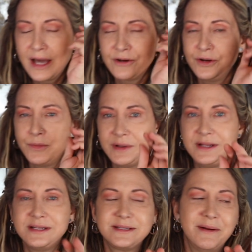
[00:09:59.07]
I don't know what
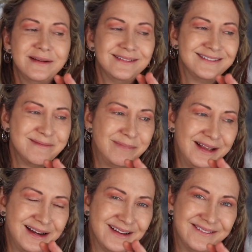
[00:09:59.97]
it is.
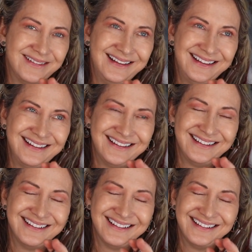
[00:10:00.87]
Black and white.